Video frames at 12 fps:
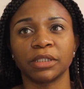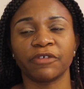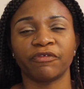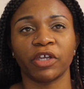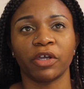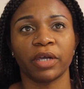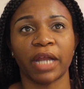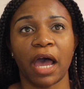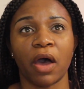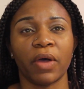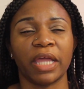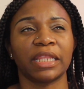to figure it
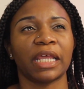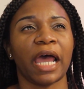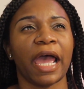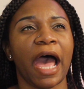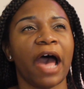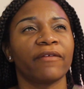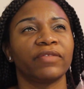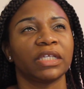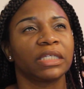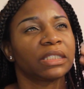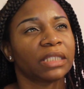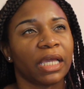out. And then I have
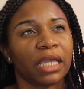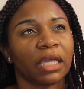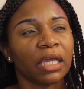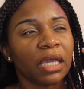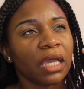this like